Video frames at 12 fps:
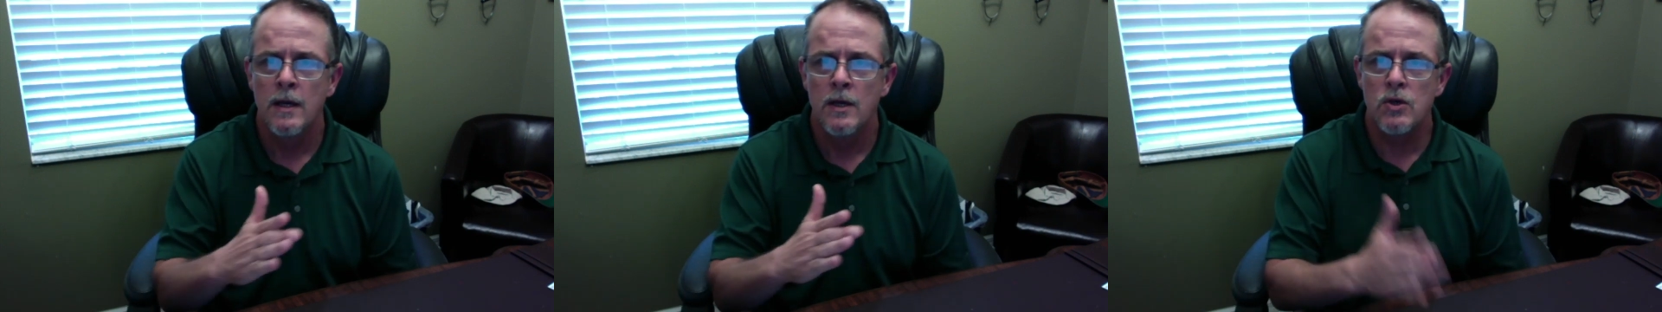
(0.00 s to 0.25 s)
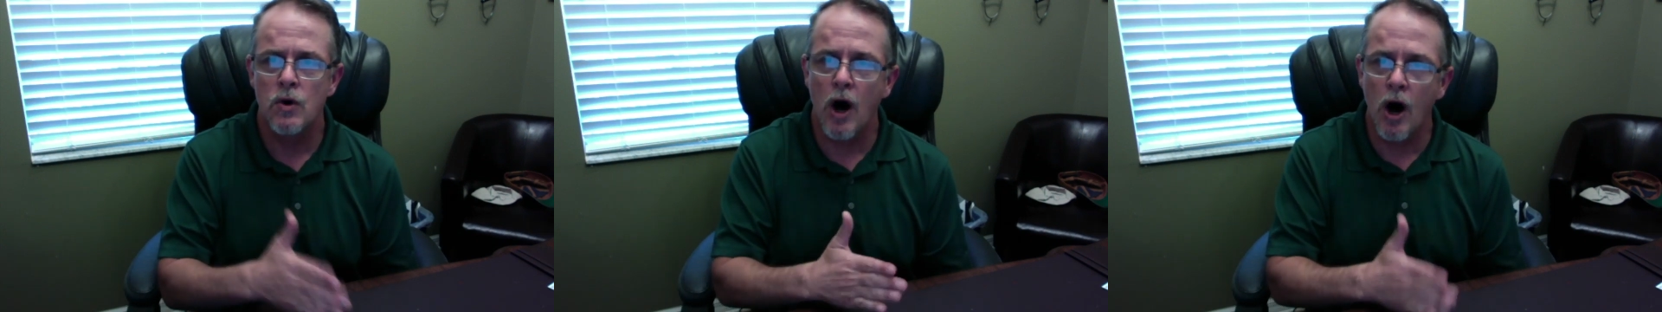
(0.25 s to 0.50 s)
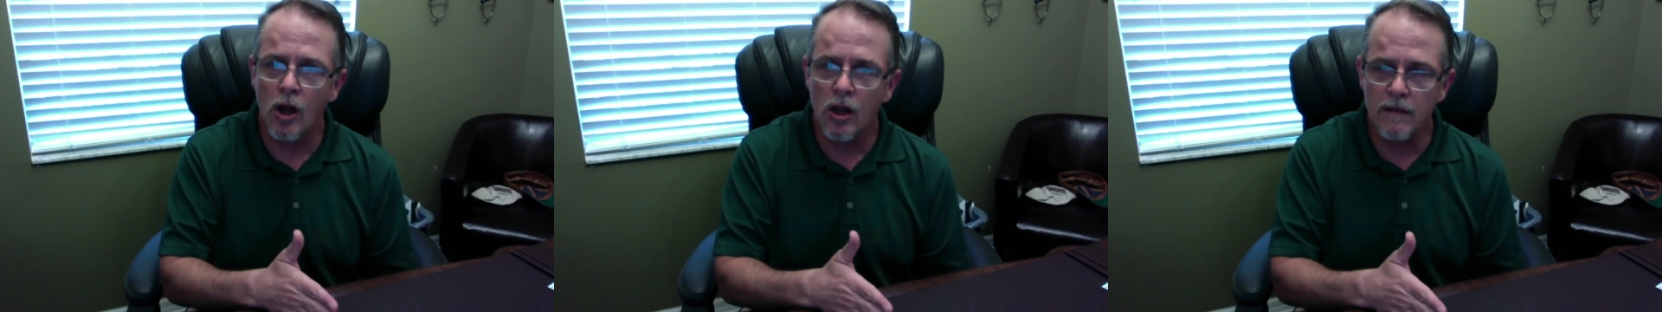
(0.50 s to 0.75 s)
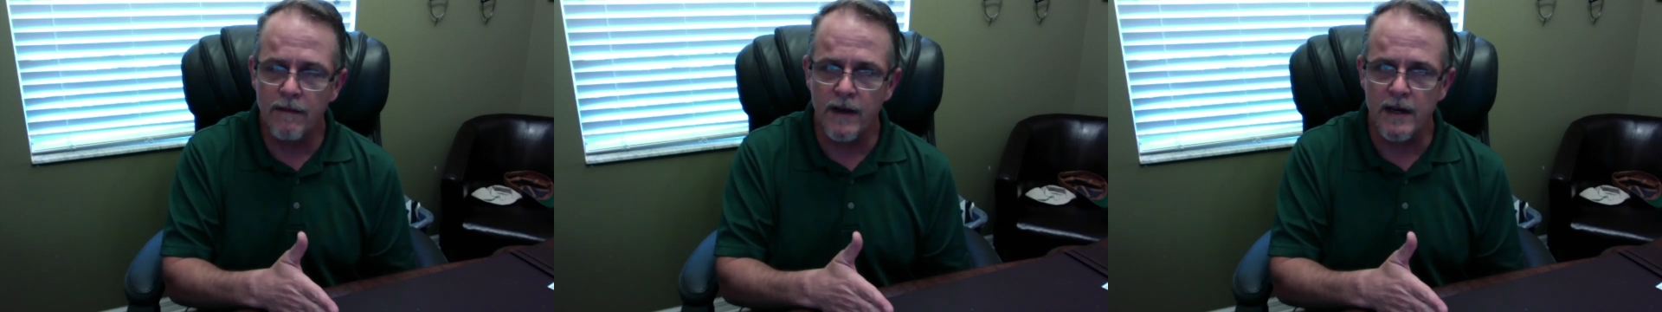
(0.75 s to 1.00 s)
So, all
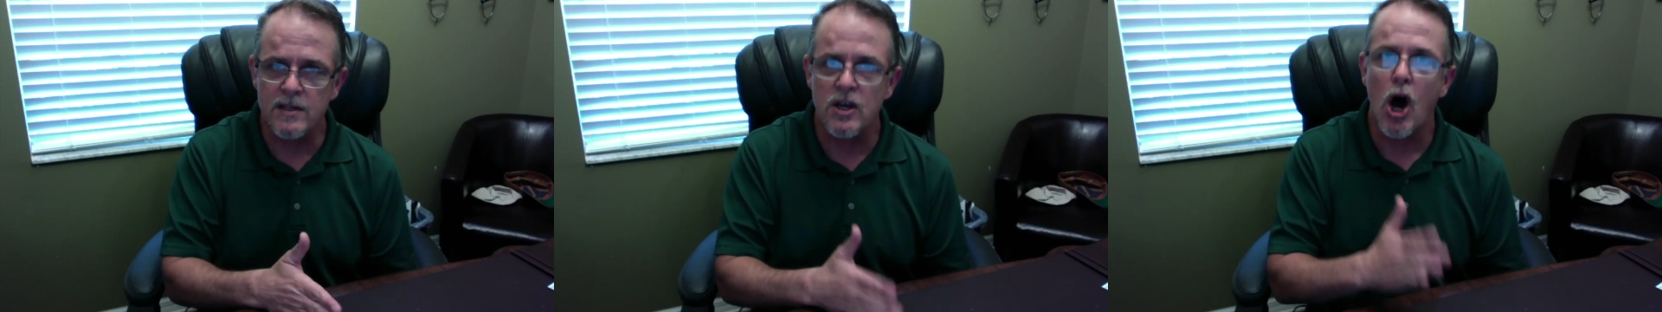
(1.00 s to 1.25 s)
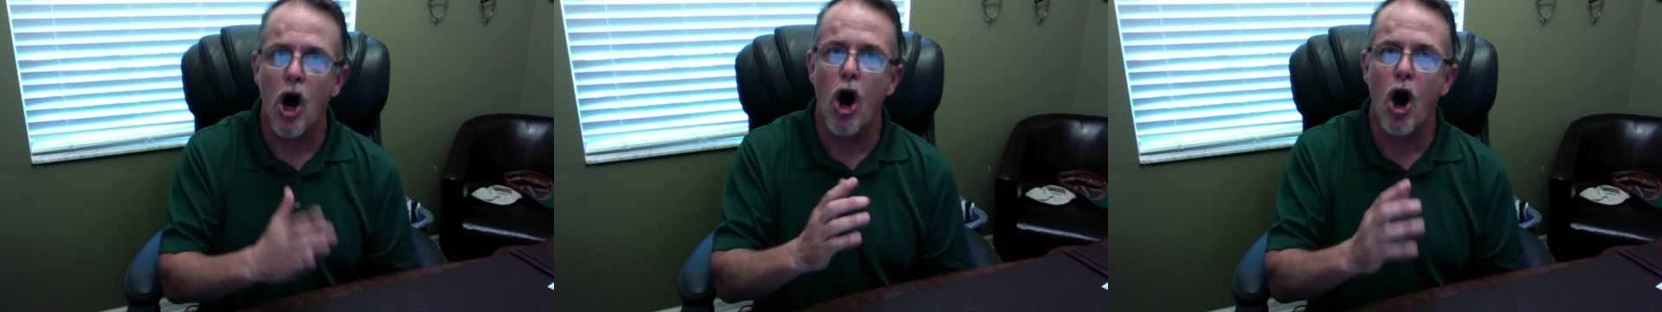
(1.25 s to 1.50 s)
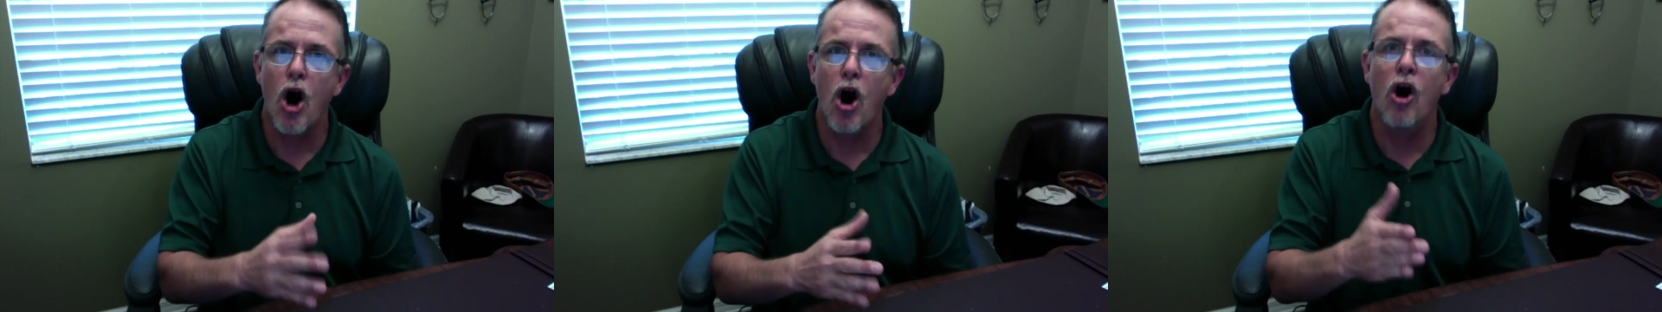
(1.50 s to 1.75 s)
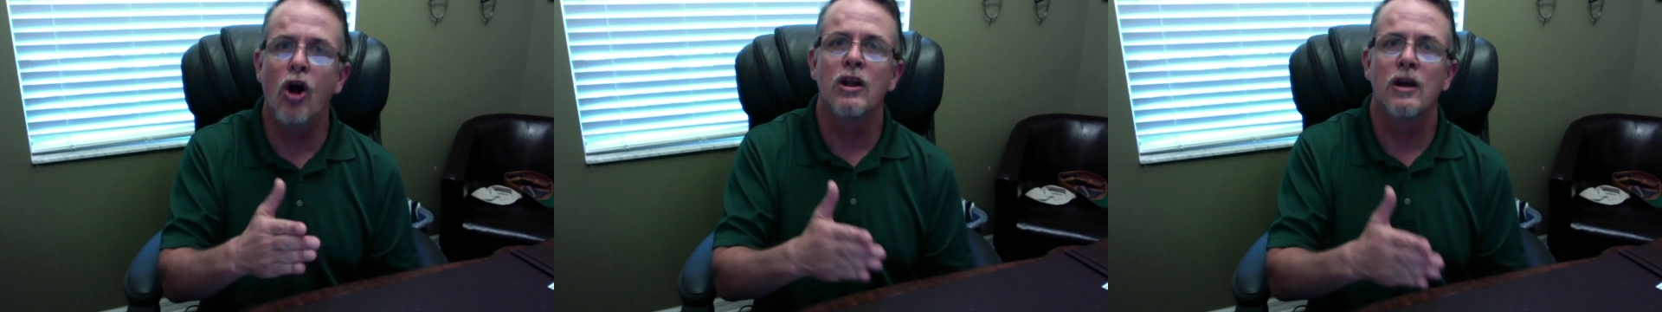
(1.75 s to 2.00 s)
of us,
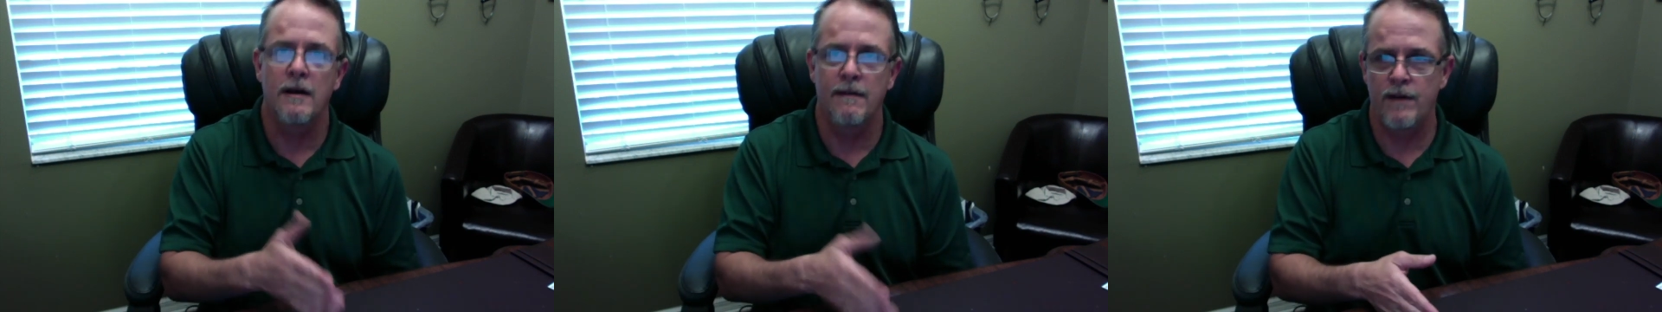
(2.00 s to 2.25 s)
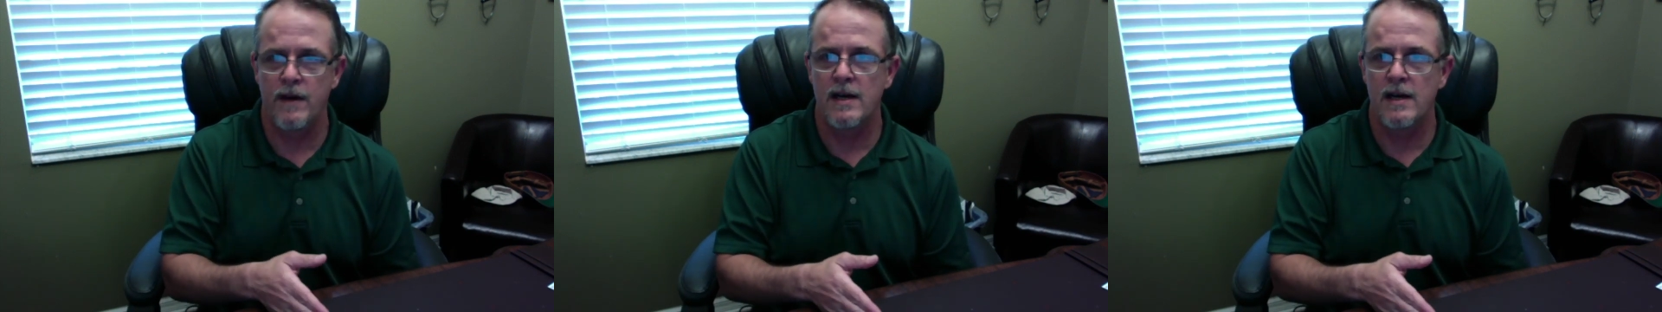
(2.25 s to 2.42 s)
all of